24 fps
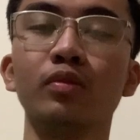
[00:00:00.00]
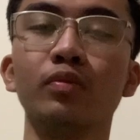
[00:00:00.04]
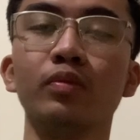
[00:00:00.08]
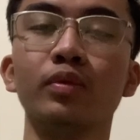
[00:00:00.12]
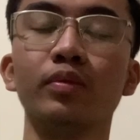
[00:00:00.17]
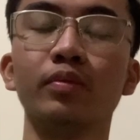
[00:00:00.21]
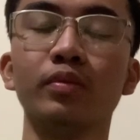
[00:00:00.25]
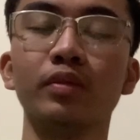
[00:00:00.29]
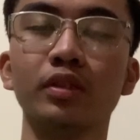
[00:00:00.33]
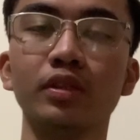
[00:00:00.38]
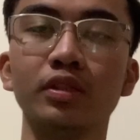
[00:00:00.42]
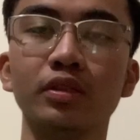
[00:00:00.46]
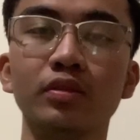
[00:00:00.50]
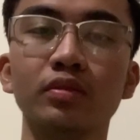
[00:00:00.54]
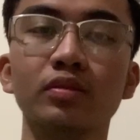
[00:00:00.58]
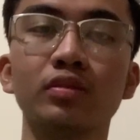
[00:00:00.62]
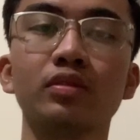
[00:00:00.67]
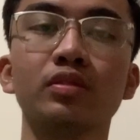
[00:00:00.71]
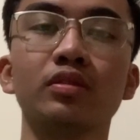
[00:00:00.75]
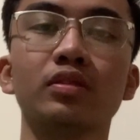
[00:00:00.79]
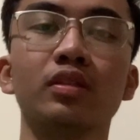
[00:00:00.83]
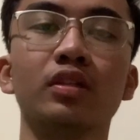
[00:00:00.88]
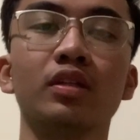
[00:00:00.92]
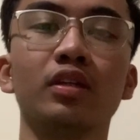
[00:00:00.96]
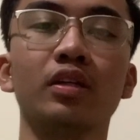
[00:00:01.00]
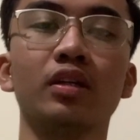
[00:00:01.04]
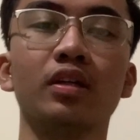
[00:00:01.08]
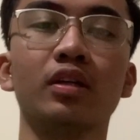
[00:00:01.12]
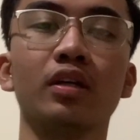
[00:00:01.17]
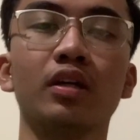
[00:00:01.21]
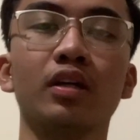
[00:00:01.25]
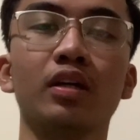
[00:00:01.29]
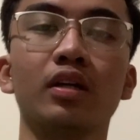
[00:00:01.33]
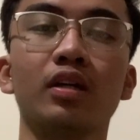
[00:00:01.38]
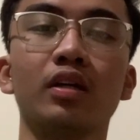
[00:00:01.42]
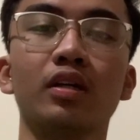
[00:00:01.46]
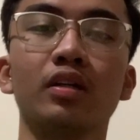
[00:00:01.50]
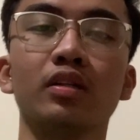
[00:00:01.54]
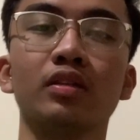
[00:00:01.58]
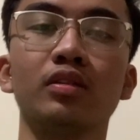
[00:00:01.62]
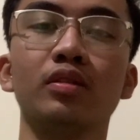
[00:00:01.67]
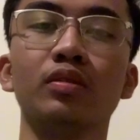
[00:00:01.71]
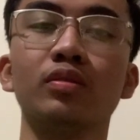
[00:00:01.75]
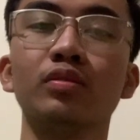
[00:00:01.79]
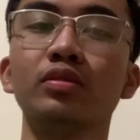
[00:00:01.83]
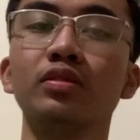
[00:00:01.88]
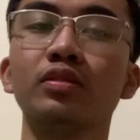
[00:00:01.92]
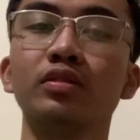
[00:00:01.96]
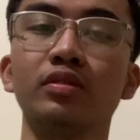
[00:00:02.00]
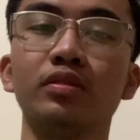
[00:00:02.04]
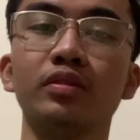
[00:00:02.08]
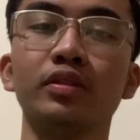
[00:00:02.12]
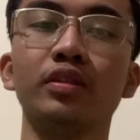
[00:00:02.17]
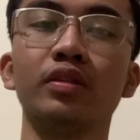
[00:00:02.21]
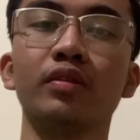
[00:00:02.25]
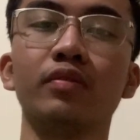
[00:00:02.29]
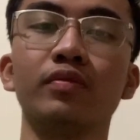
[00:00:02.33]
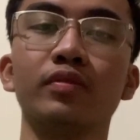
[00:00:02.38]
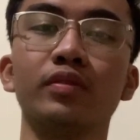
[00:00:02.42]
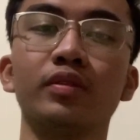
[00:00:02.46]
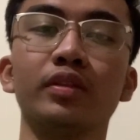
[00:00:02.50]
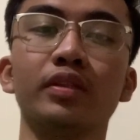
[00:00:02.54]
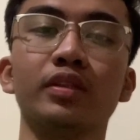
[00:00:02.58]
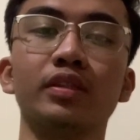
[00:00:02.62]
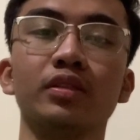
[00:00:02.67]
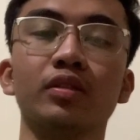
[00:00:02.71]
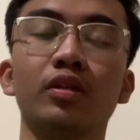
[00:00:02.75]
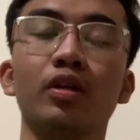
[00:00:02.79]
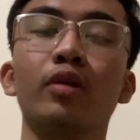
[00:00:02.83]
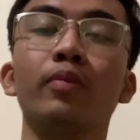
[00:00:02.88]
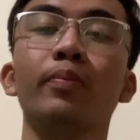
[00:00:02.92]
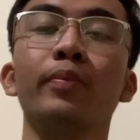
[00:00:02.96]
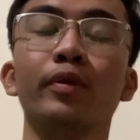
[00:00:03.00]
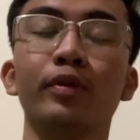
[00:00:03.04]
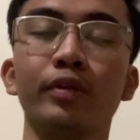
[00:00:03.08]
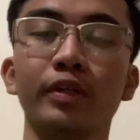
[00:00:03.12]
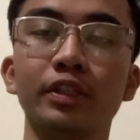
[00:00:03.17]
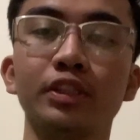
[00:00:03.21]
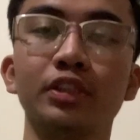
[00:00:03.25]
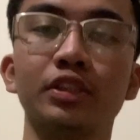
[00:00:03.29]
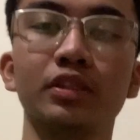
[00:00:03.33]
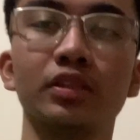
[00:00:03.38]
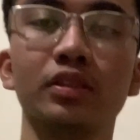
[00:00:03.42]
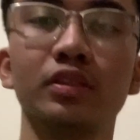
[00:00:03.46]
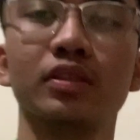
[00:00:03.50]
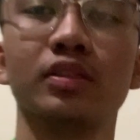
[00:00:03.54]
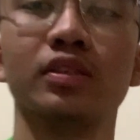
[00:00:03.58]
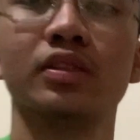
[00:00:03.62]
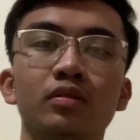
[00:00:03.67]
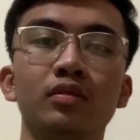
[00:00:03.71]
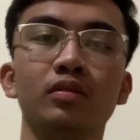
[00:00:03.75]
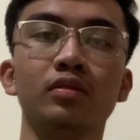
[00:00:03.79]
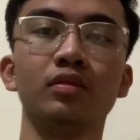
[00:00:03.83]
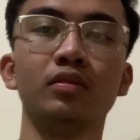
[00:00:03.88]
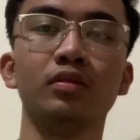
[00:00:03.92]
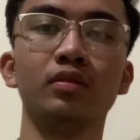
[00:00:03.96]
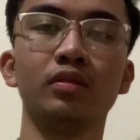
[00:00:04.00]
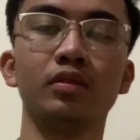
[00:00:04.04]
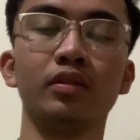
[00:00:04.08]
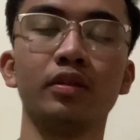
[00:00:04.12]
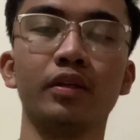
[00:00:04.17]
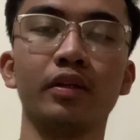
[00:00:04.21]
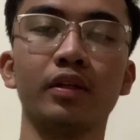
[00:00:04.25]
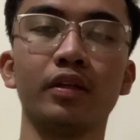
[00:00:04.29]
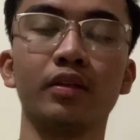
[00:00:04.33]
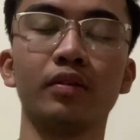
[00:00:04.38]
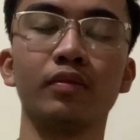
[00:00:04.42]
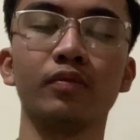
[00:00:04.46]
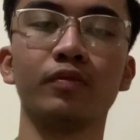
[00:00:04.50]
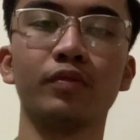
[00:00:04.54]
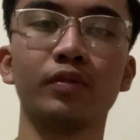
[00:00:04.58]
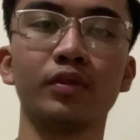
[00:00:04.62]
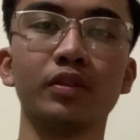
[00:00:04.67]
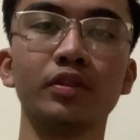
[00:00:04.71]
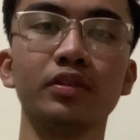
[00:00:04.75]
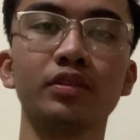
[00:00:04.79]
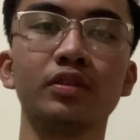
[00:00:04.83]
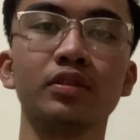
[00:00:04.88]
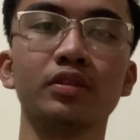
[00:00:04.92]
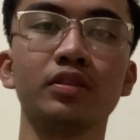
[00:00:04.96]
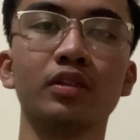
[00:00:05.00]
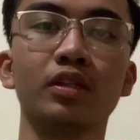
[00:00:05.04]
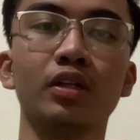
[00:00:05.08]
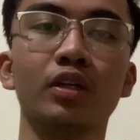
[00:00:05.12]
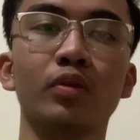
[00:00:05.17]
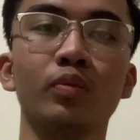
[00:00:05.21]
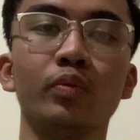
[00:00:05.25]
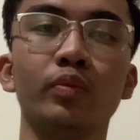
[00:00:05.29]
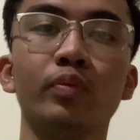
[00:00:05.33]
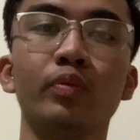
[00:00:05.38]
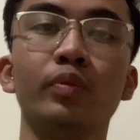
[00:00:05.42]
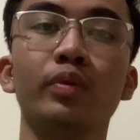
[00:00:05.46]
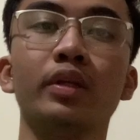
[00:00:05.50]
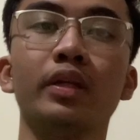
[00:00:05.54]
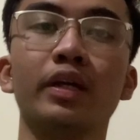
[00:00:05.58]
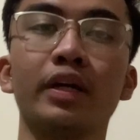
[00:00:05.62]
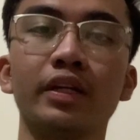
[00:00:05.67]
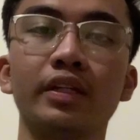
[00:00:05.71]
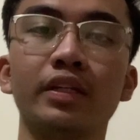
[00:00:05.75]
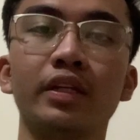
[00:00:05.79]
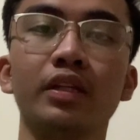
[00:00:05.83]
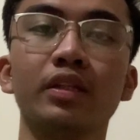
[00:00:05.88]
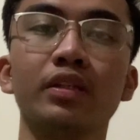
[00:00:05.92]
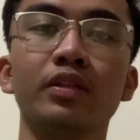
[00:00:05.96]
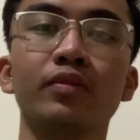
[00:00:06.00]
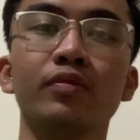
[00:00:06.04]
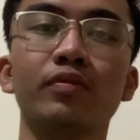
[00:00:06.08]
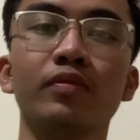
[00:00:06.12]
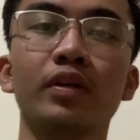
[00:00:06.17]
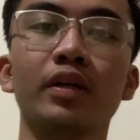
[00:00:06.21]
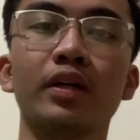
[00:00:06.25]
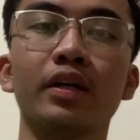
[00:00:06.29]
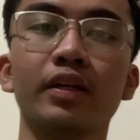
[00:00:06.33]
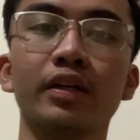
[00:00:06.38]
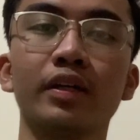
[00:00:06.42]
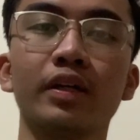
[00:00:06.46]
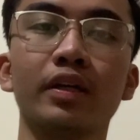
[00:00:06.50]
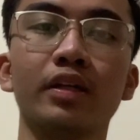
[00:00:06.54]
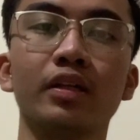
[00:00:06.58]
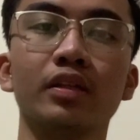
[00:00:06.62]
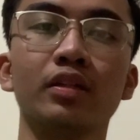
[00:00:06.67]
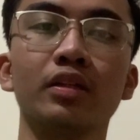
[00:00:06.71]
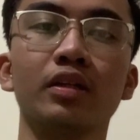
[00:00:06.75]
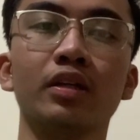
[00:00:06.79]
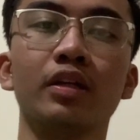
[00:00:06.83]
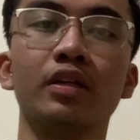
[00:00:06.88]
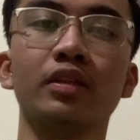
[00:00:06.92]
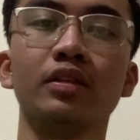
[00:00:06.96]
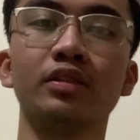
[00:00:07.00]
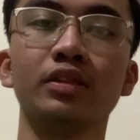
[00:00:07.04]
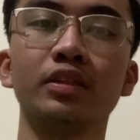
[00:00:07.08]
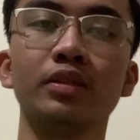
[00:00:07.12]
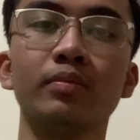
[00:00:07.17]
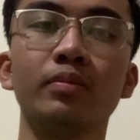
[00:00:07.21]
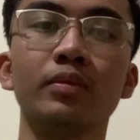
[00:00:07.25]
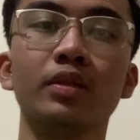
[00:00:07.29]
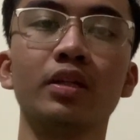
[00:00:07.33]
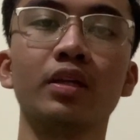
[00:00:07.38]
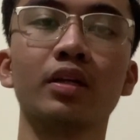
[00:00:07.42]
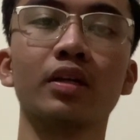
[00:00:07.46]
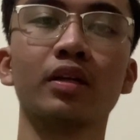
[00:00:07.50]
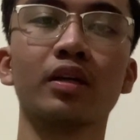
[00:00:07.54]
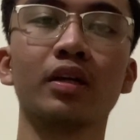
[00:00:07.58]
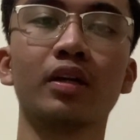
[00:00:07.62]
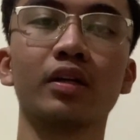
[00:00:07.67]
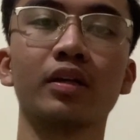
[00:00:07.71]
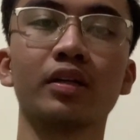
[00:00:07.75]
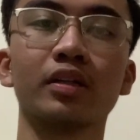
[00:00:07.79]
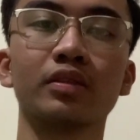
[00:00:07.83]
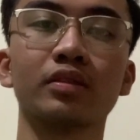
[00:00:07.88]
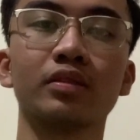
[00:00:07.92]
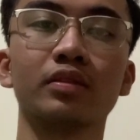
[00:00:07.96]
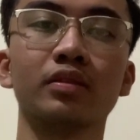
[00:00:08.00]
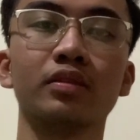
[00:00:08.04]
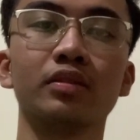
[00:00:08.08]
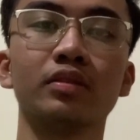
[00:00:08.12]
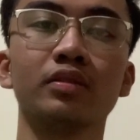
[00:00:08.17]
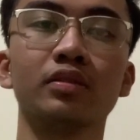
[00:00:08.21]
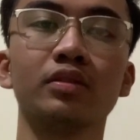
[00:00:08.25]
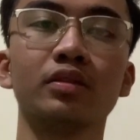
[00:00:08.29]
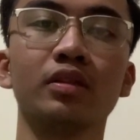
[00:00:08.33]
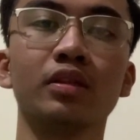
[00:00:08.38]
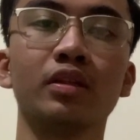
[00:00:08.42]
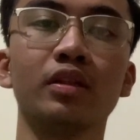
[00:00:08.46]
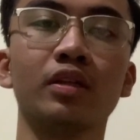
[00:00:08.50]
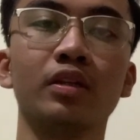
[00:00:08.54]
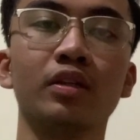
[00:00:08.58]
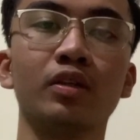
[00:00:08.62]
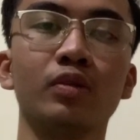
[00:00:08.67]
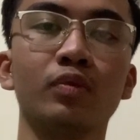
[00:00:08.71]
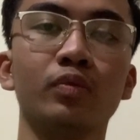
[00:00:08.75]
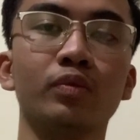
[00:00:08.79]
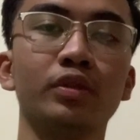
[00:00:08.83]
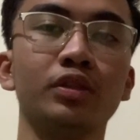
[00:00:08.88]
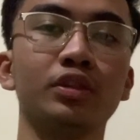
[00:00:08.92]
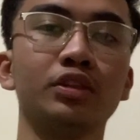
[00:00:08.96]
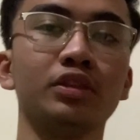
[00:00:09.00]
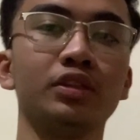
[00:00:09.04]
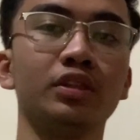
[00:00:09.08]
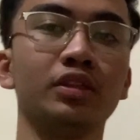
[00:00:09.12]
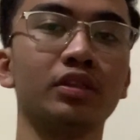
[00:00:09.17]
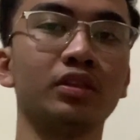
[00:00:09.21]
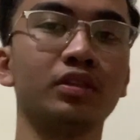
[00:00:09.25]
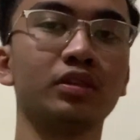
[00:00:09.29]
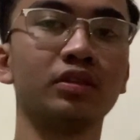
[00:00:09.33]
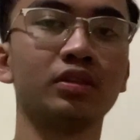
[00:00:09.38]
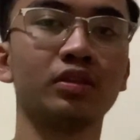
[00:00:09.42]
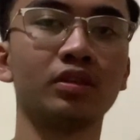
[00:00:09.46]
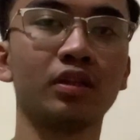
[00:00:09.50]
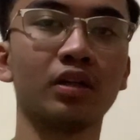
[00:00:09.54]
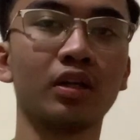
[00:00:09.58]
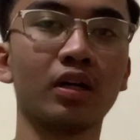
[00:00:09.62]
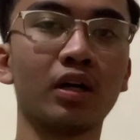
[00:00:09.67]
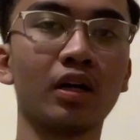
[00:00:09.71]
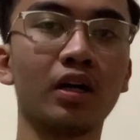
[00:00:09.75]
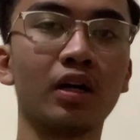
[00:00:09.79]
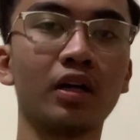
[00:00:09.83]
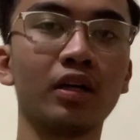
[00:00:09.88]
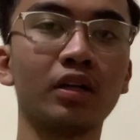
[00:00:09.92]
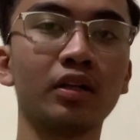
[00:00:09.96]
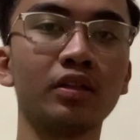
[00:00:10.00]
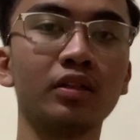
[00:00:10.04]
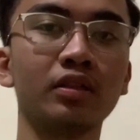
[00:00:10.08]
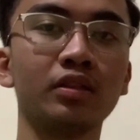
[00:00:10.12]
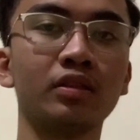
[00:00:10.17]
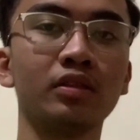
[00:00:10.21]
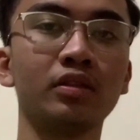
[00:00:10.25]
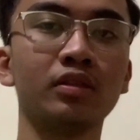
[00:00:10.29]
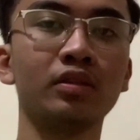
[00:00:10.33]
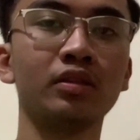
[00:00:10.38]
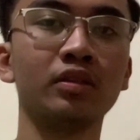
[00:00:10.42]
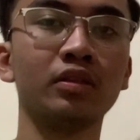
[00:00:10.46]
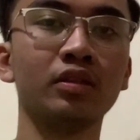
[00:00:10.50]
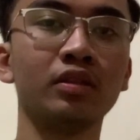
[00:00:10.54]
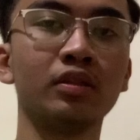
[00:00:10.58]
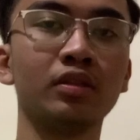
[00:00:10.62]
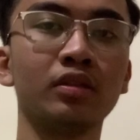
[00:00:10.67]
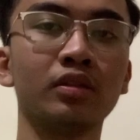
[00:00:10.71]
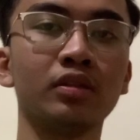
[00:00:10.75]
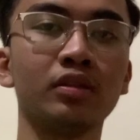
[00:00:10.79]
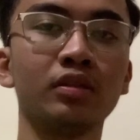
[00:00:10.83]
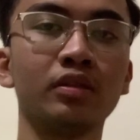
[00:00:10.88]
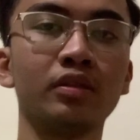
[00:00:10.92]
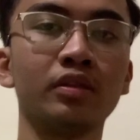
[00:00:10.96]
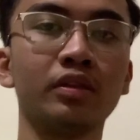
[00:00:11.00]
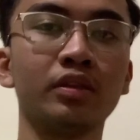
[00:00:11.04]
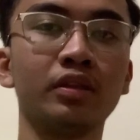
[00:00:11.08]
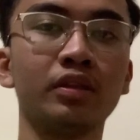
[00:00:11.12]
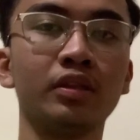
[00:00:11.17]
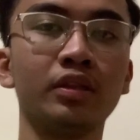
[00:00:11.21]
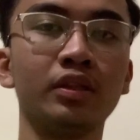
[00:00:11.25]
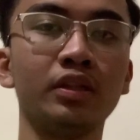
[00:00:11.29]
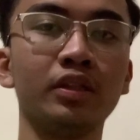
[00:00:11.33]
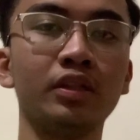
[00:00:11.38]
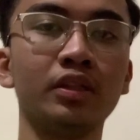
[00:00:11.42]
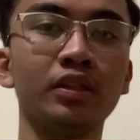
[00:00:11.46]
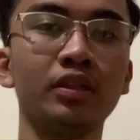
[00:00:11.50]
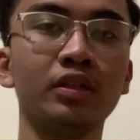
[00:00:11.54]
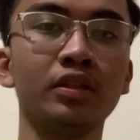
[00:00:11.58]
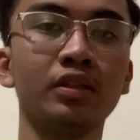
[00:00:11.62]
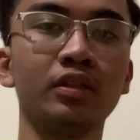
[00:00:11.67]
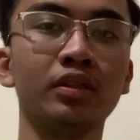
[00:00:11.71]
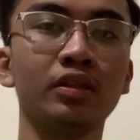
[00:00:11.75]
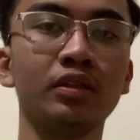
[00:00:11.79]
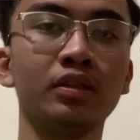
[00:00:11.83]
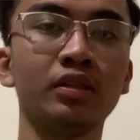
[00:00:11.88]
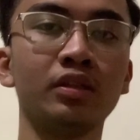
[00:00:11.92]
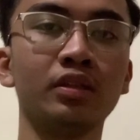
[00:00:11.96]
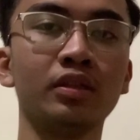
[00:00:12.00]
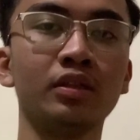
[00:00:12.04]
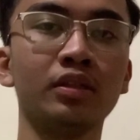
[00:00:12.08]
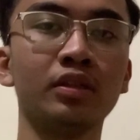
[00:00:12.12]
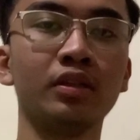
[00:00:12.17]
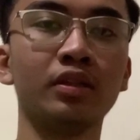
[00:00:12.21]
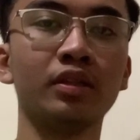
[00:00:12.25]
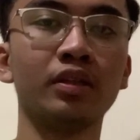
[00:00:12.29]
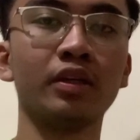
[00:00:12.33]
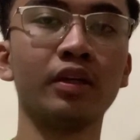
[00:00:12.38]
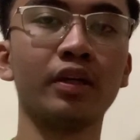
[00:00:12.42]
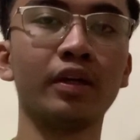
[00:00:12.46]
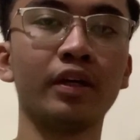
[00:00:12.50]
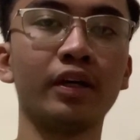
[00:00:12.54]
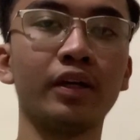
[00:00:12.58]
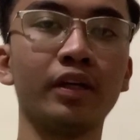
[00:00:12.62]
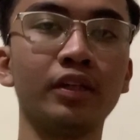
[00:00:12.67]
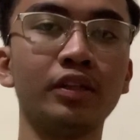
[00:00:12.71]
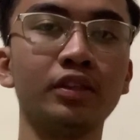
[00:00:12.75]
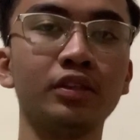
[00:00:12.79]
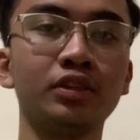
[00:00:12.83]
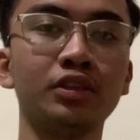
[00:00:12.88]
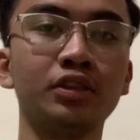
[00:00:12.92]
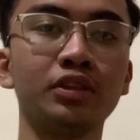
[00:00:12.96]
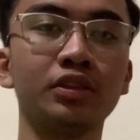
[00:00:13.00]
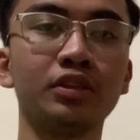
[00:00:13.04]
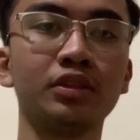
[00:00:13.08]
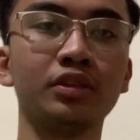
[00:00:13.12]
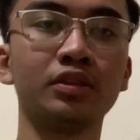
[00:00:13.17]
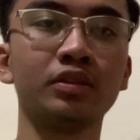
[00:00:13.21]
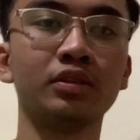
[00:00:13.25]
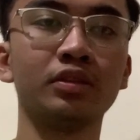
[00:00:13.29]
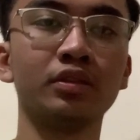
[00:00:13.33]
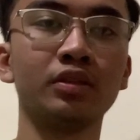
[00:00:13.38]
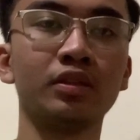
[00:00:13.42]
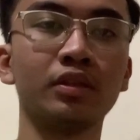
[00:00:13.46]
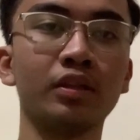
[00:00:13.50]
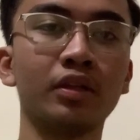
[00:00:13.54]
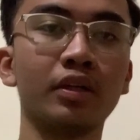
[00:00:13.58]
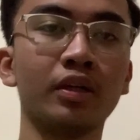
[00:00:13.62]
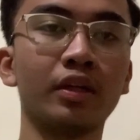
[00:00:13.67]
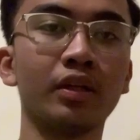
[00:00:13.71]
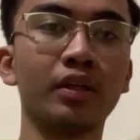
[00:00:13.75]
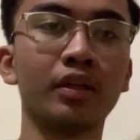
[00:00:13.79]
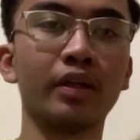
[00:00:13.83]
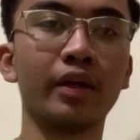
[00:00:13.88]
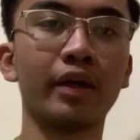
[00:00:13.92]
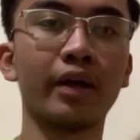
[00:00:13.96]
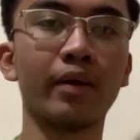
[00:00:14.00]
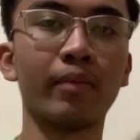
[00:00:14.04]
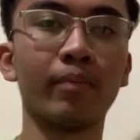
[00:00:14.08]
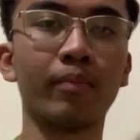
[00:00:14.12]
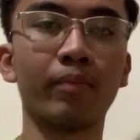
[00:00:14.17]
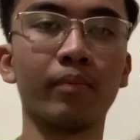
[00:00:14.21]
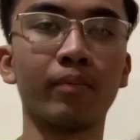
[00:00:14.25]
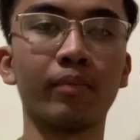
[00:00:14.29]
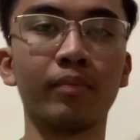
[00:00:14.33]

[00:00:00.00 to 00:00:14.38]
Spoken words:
we will use those 3 operations. And first, we will identify again similar characters, which is R, T, H, and M.